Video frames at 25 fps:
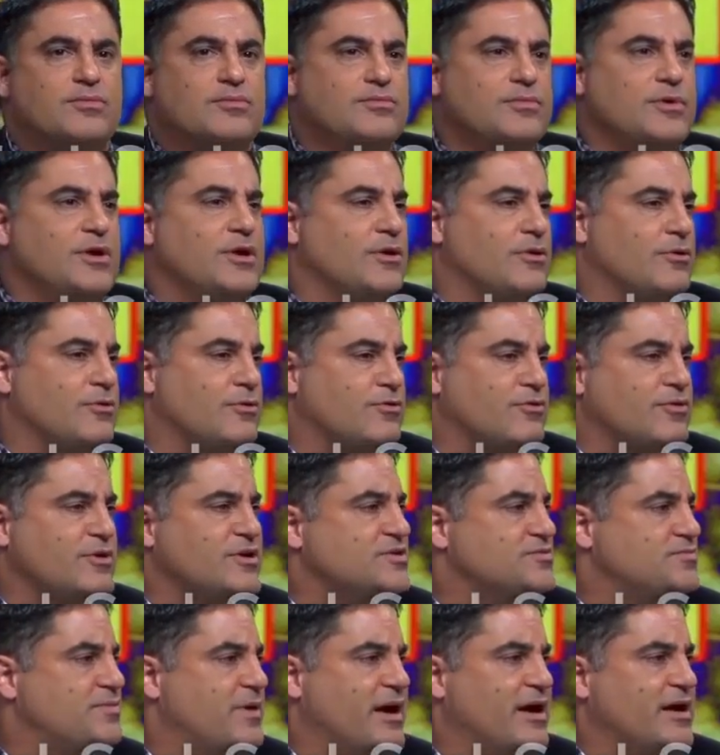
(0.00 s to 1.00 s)
you know,
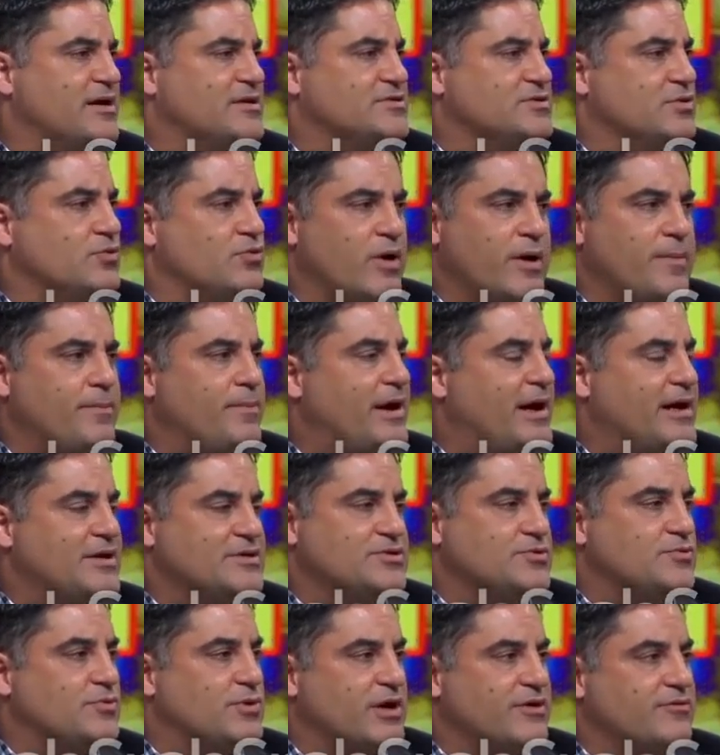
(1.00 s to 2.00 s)
greasebacks and
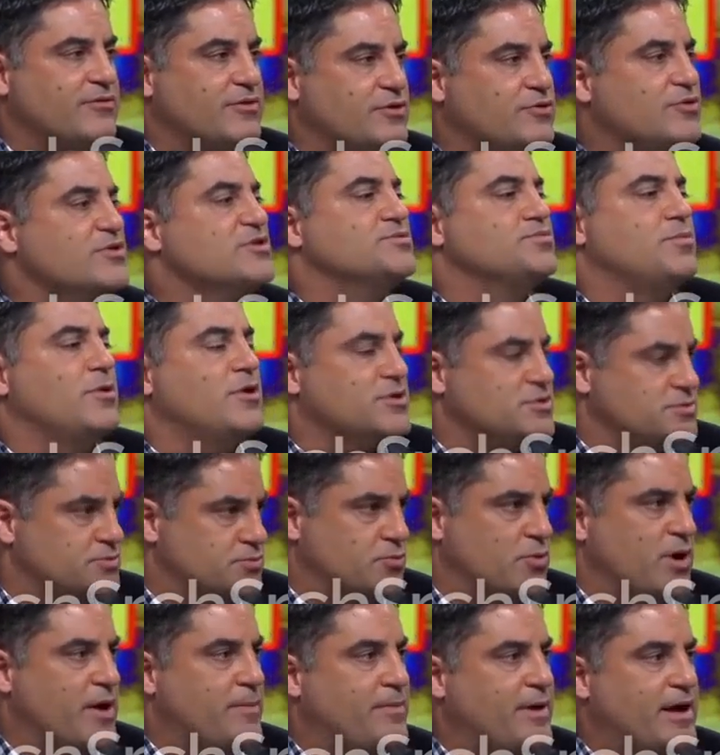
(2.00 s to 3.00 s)
wetbacks or whatever, greaseballs,
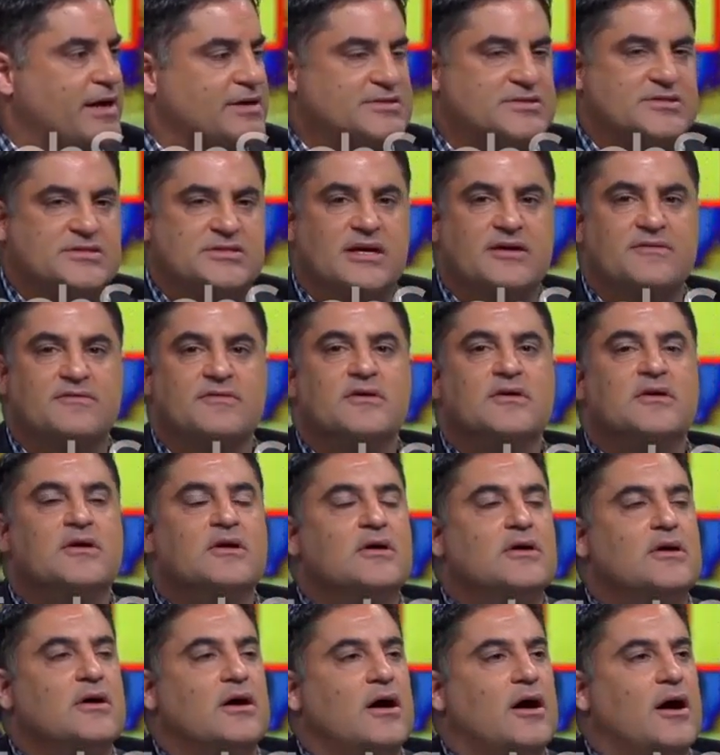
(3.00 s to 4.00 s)
wetbacks and
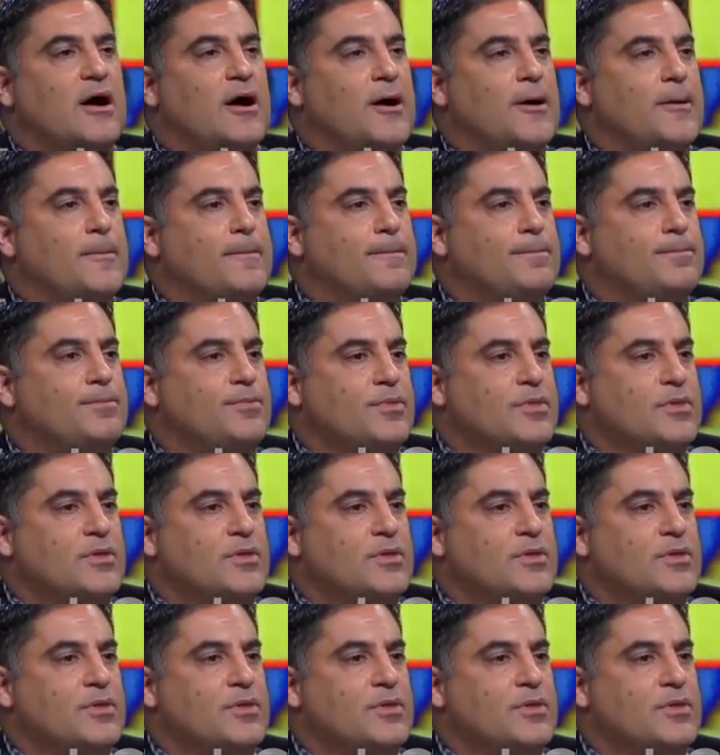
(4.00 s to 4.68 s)
stuff,